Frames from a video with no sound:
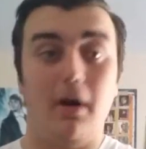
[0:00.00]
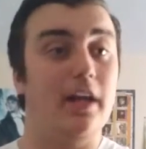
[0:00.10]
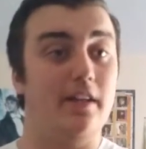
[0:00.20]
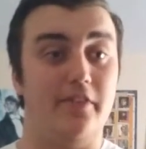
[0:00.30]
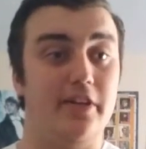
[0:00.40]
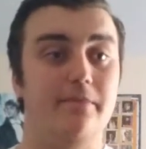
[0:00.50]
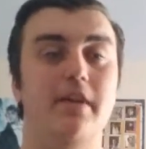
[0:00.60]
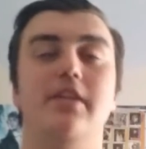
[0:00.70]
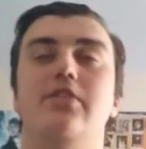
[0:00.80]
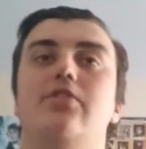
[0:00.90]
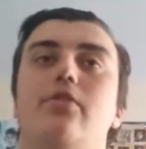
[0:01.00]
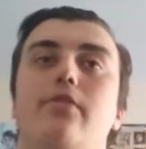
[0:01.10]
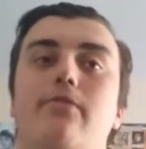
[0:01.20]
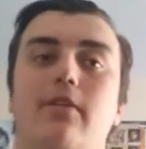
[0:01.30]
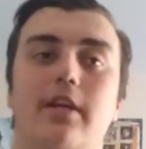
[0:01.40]
I love it. It is so
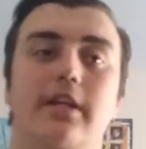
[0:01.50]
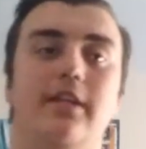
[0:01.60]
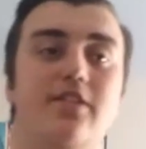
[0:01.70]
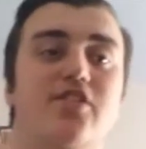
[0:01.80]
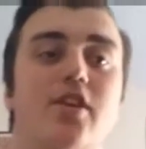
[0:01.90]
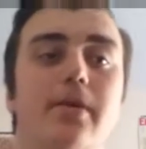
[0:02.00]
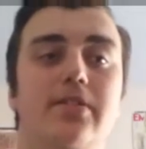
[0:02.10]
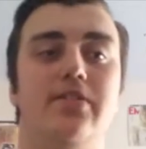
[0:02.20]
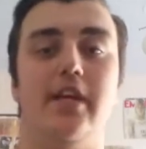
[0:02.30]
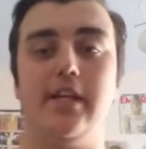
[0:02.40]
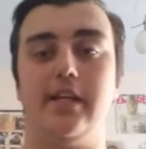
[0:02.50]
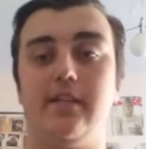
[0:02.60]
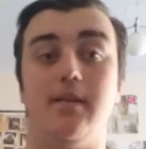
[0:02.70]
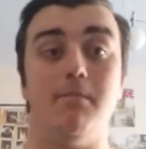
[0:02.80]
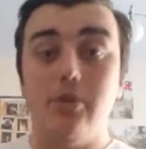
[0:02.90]
thrilling, so entertaining.
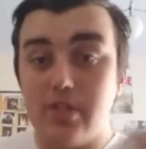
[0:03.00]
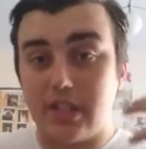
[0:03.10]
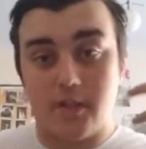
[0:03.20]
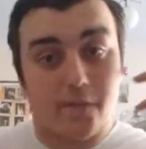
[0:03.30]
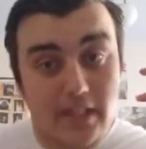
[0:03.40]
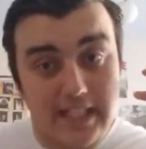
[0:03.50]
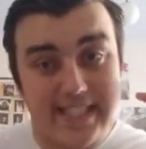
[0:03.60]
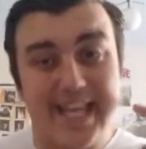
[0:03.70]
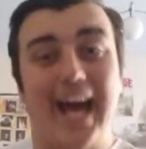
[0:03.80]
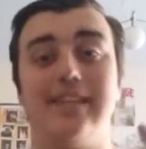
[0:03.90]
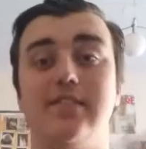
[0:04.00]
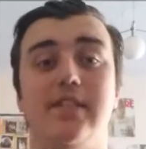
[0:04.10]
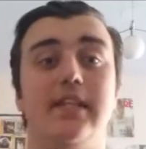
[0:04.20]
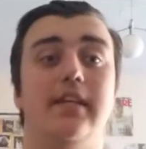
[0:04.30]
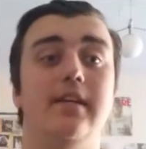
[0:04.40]
The music is
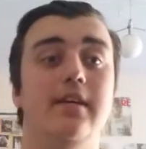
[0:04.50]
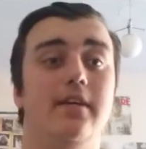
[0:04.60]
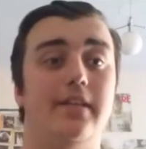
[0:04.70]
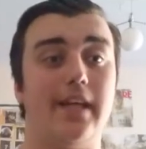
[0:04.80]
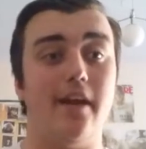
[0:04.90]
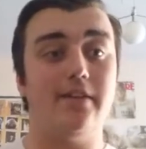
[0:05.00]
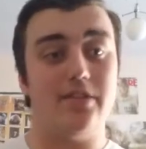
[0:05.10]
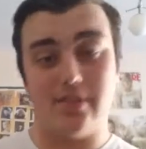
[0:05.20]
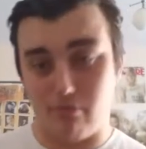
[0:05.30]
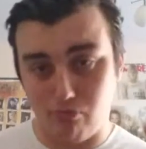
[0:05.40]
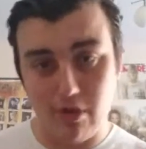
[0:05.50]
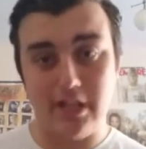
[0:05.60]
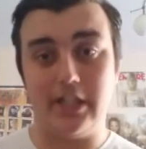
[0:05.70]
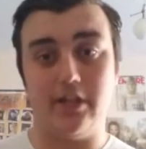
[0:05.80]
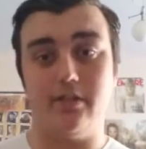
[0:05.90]
fantastic. The characters are
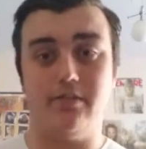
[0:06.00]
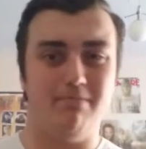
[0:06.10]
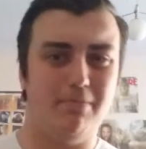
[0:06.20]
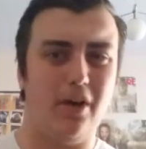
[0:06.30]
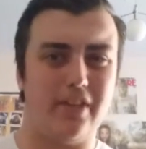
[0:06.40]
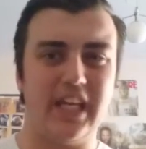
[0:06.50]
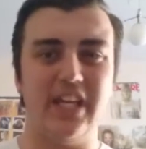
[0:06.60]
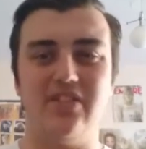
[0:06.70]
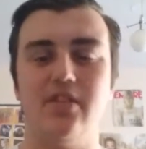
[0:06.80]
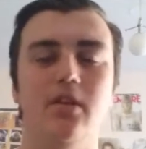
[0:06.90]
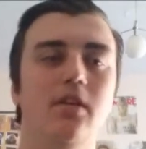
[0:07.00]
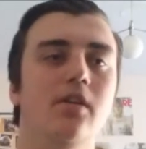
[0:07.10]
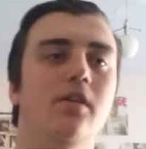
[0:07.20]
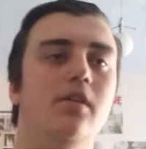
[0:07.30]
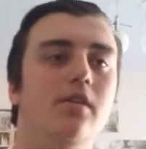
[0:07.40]
really good. Part of the kids.
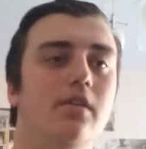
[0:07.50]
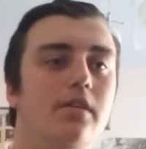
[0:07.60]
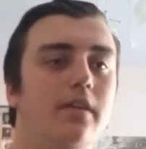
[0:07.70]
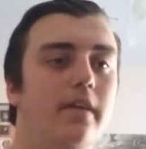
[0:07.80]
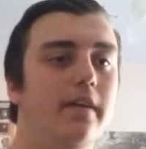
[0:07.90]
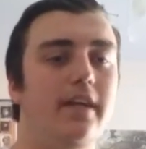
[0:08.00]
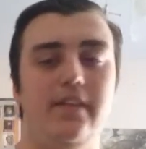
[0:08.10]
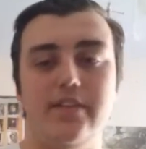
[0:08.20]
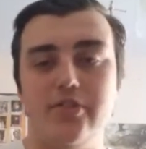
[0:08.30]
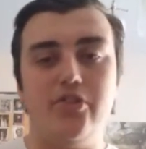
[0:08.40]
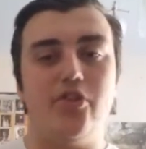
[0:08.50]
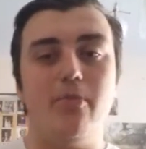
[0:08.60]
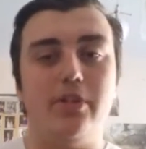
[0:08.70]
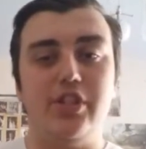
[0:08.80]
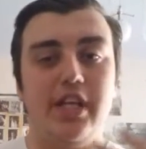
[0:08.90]
It, there's just so
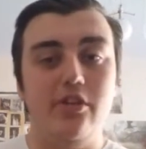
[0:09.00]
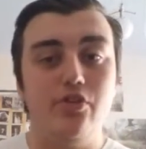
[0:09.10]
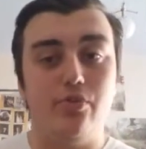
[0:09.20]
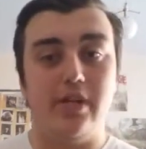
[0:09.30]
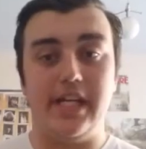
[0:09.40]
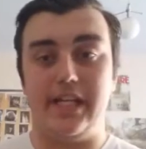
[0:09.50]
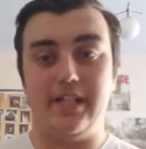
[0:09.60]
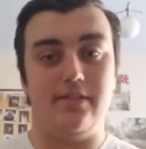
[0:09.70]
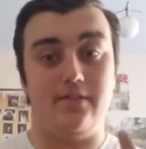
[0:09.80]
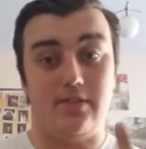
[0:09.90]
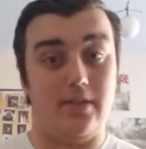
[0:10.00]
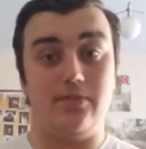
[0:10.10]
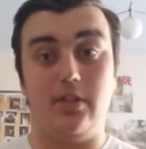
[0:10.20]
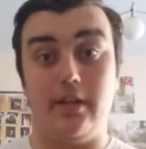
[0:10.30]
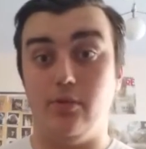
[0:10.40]
much intrigue and
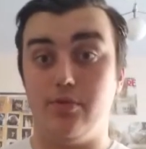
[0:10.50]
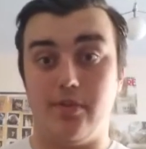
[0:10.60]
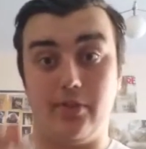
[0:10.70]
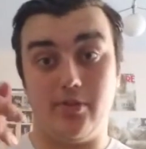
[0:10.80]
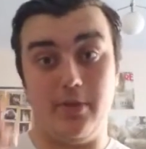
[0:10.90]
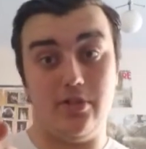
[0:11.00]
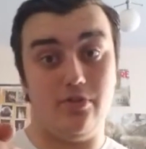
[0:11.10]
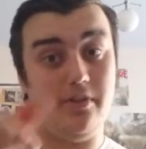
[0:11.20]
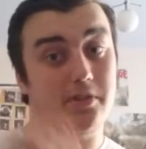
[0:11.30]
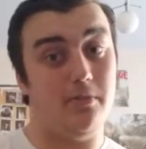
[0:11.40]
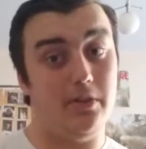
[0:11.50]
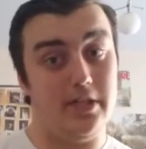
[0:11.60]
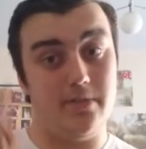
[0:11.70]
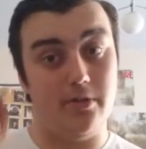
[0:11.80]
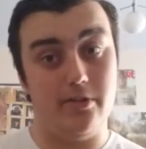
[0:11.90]
stuff to like. Also, I forgot to mention Jurassic World
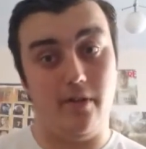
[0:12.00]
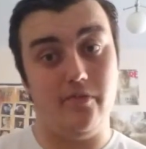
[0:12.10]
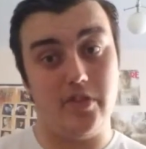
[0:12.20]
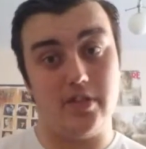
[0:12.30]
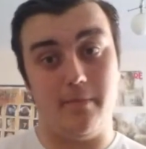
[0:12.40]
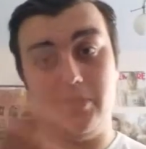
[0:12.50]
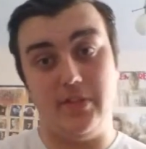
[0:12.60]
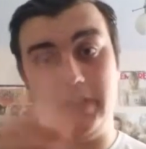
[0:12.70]
had some nice references like Mr.